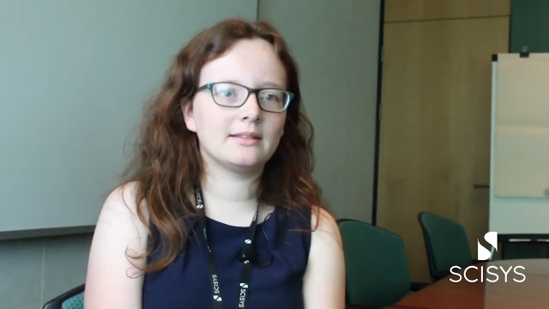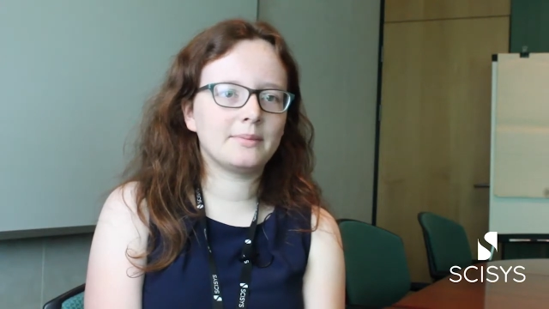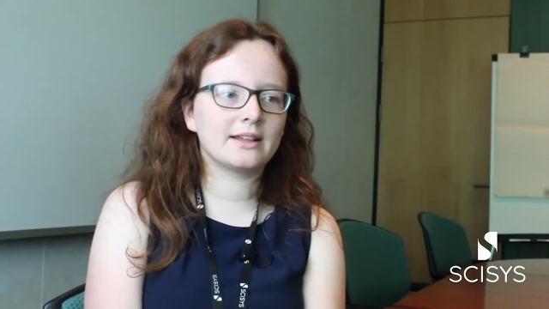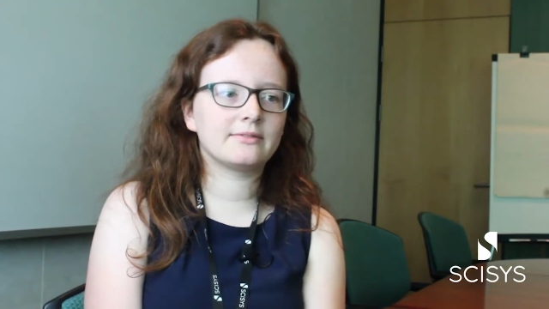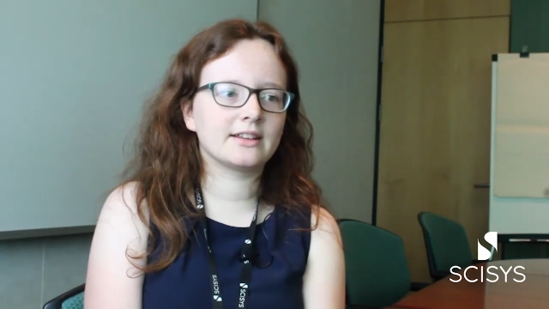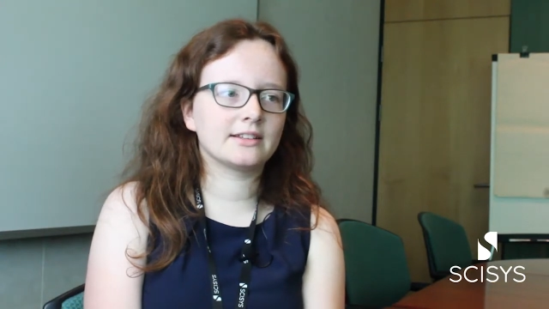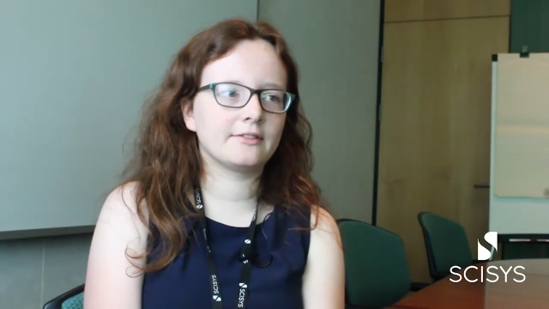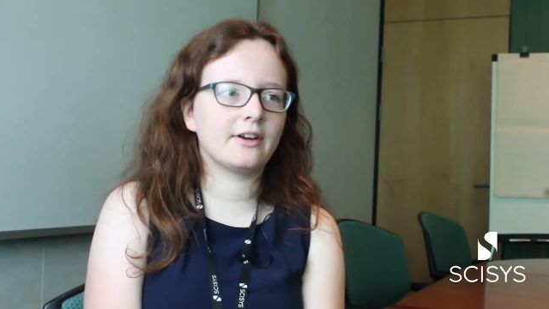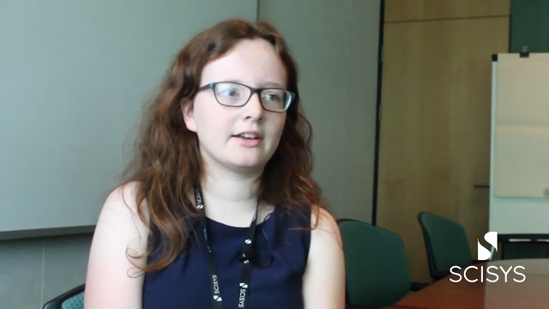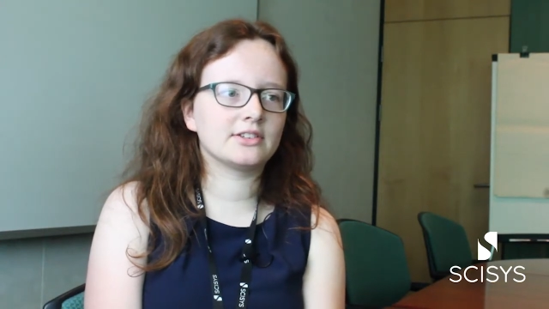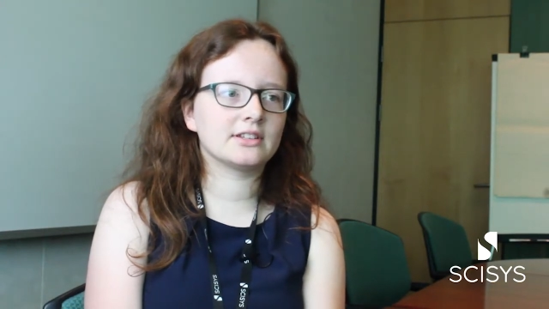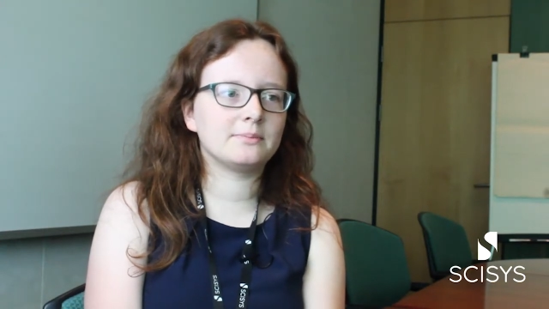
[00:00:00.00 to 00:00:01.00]
the best thing so
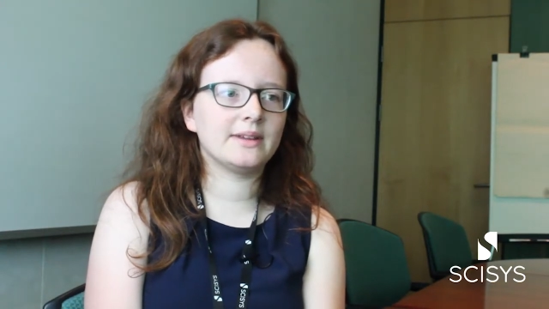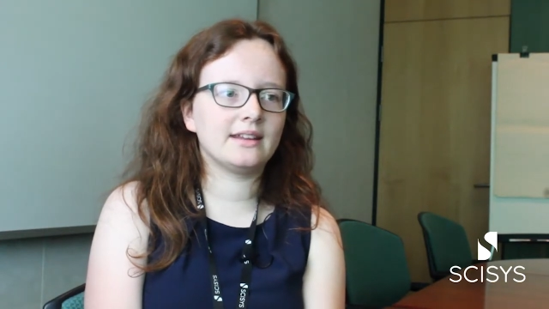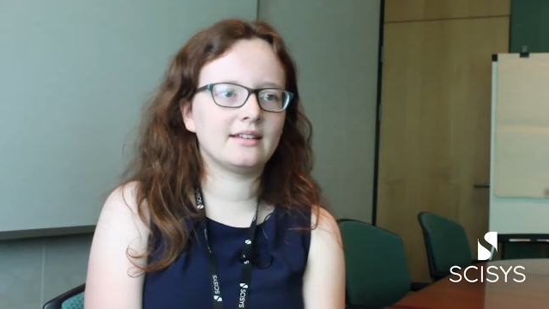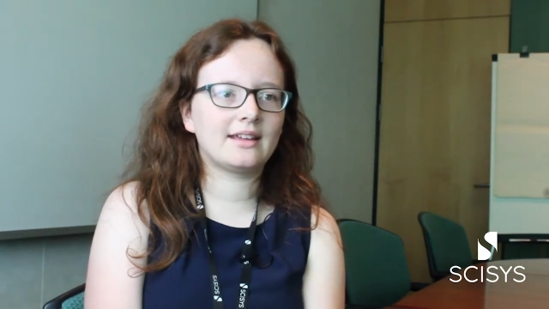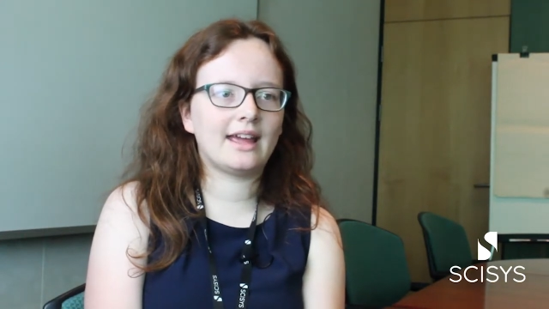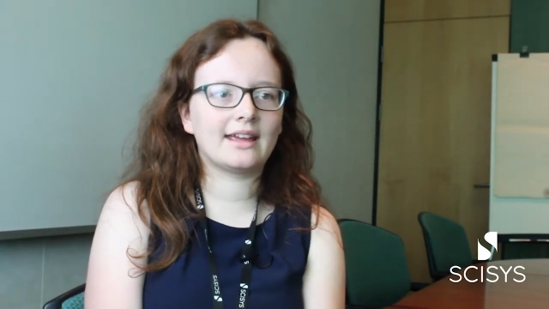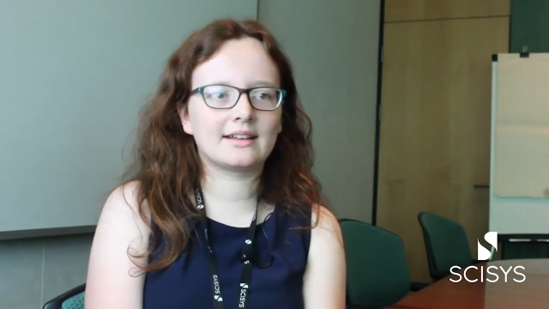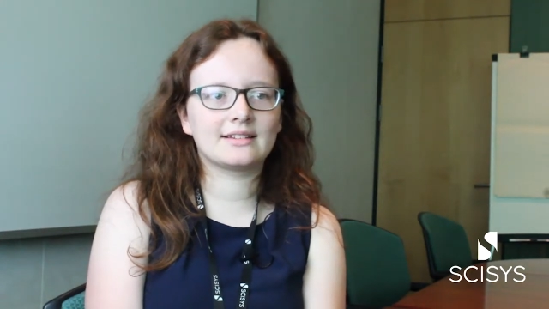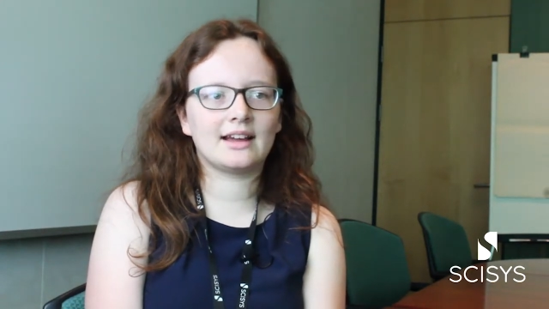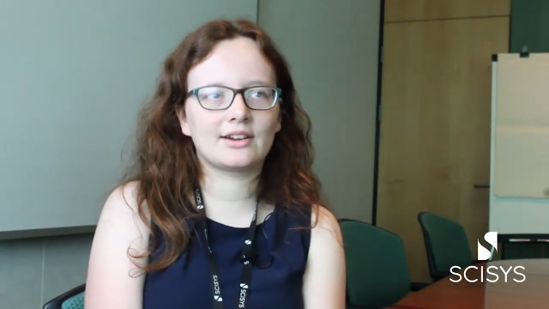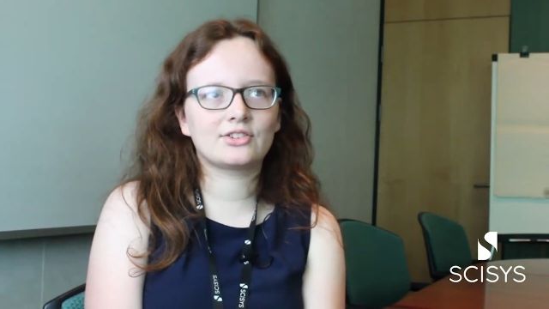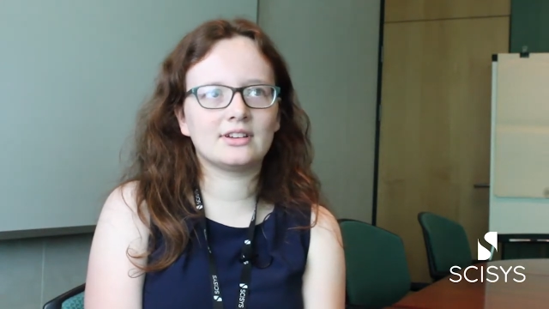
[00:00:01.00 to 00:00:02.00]
far is just being getting
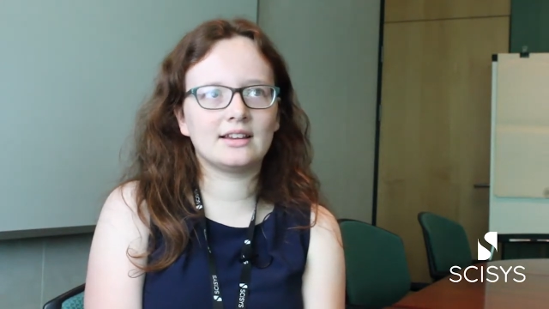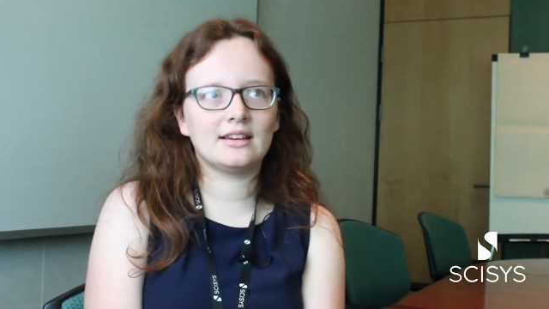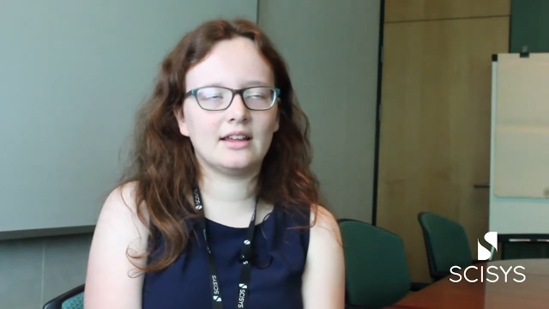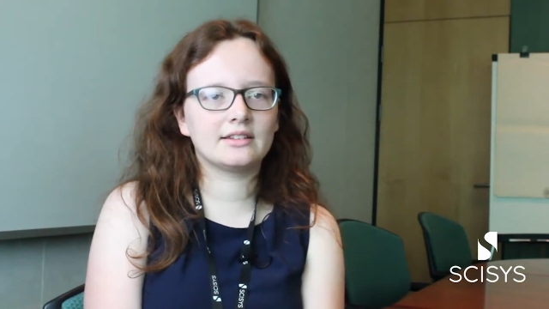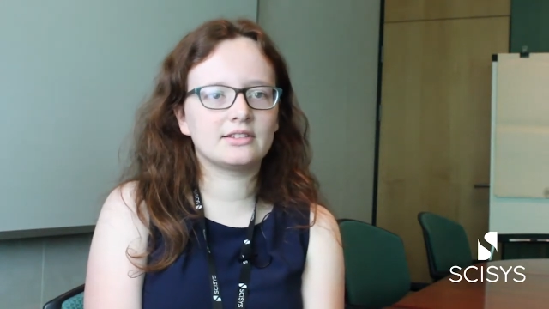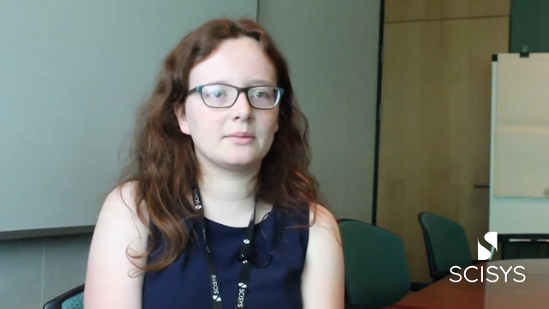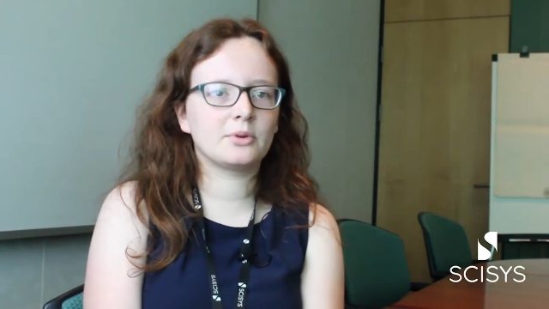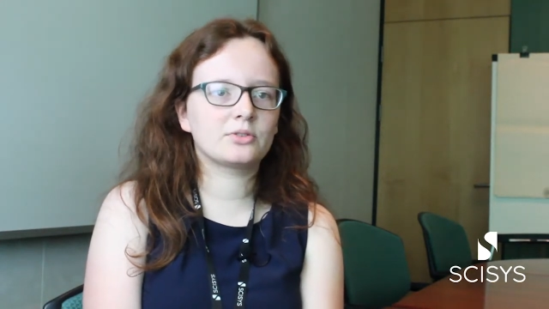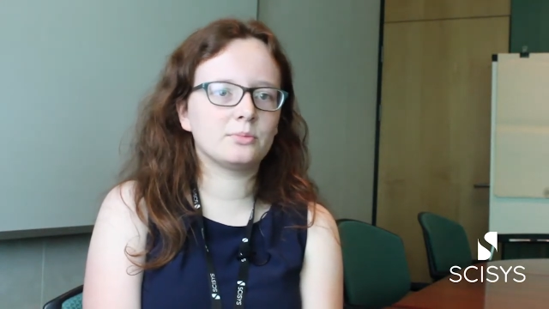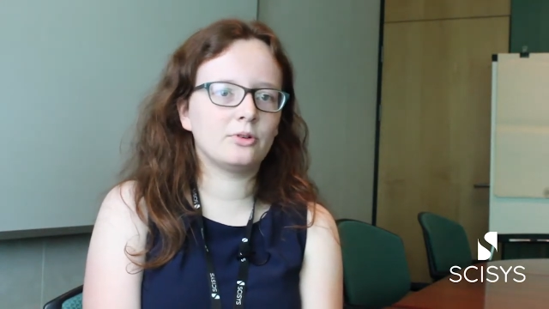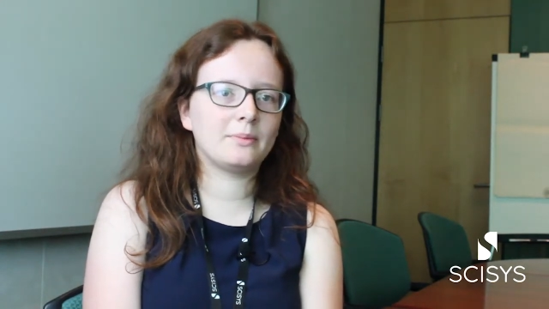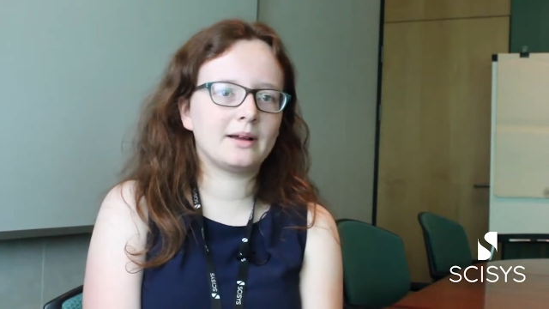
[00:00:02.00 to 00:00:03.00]
to actually learn so
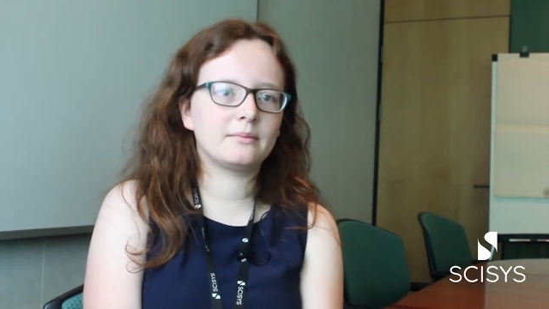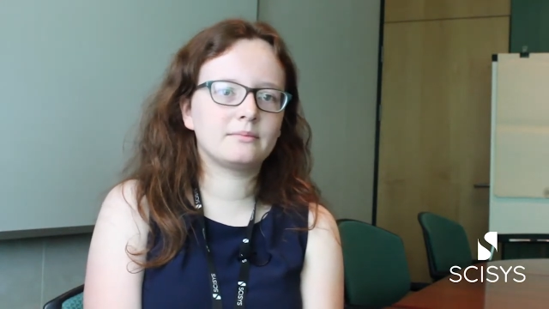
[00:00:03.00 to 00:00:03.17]
much more about